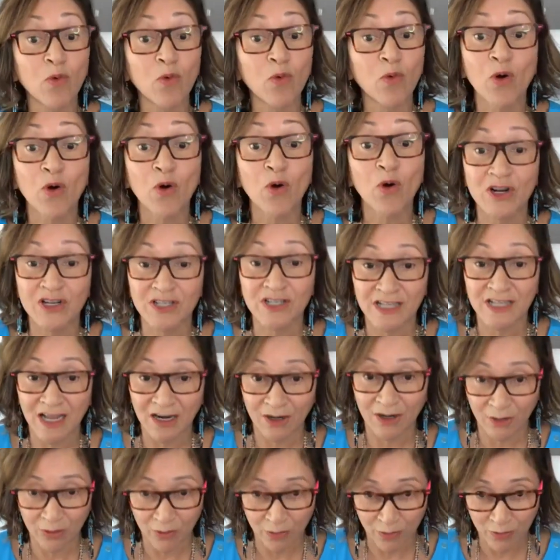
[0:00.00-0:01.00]
There's several
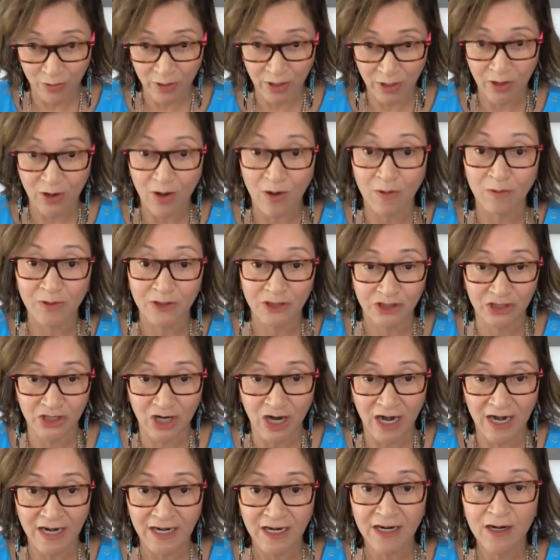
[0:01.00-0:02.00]
wars that are going on with
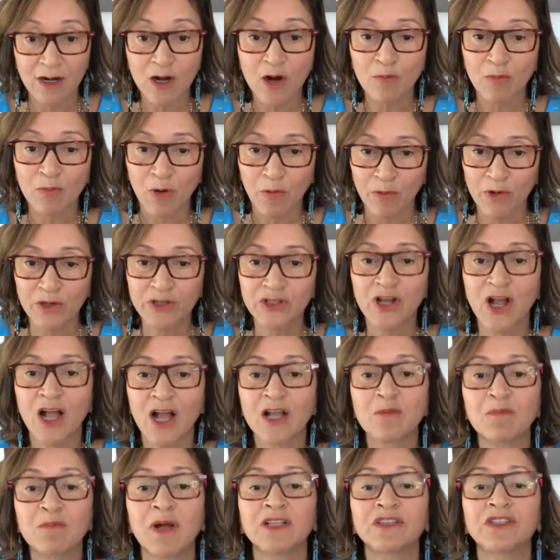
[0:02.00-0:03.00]
China, but we're
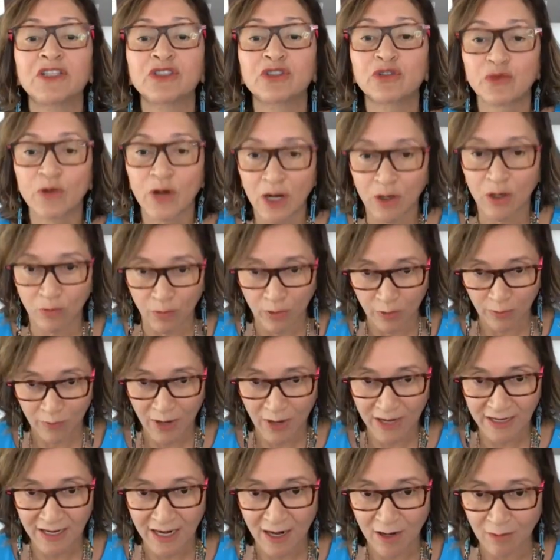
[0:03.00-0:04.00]
talking about the drug war right
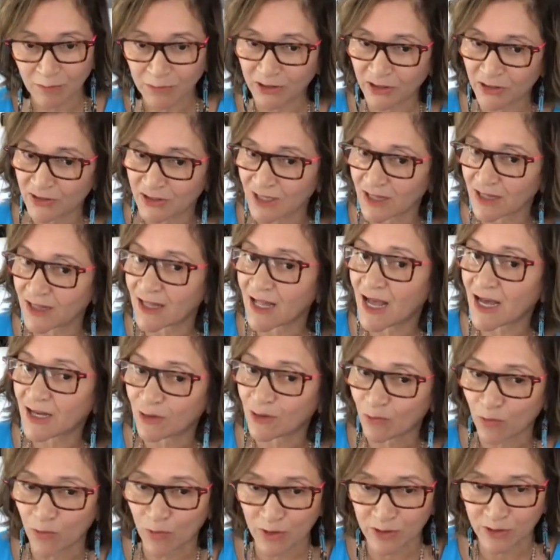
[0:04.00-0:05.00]
now, but there's a lot of
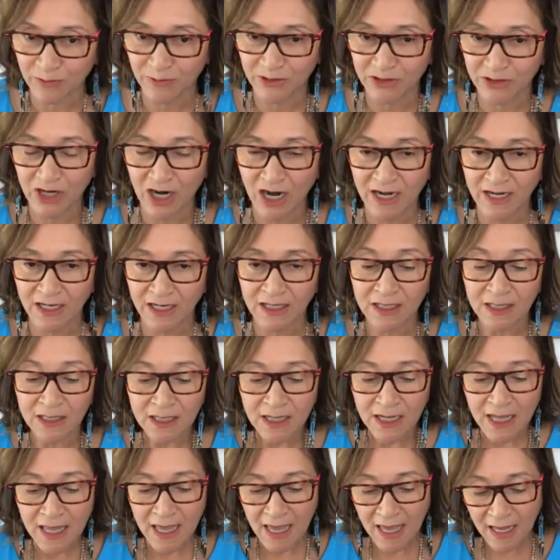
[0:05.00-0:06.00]
wars with China,
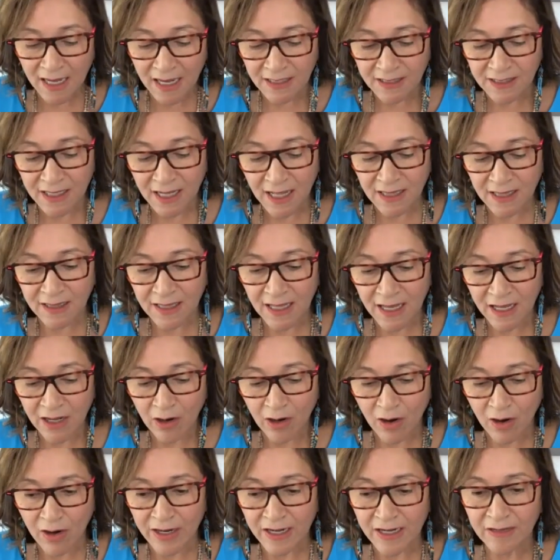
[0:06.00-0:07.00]
and they are
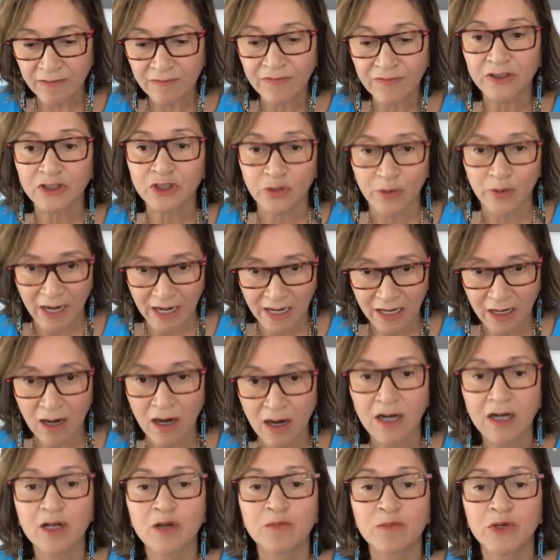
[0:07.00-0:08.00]
infiltrating our
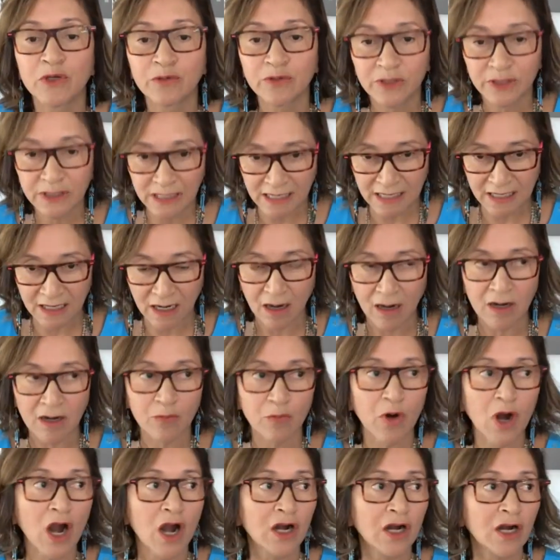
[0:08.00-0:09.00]
community, our,
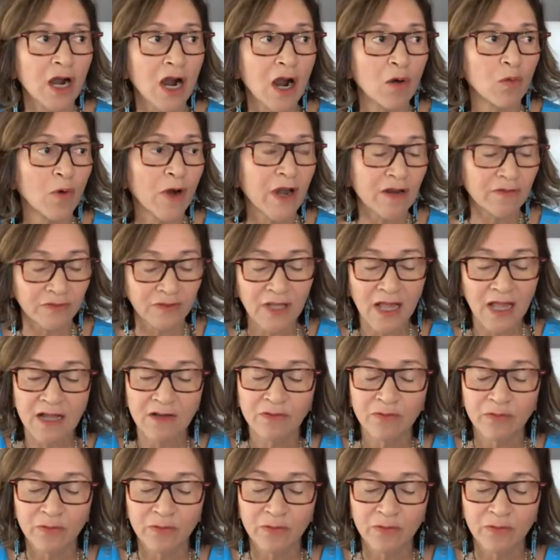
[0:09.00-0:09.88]
our, our way of life with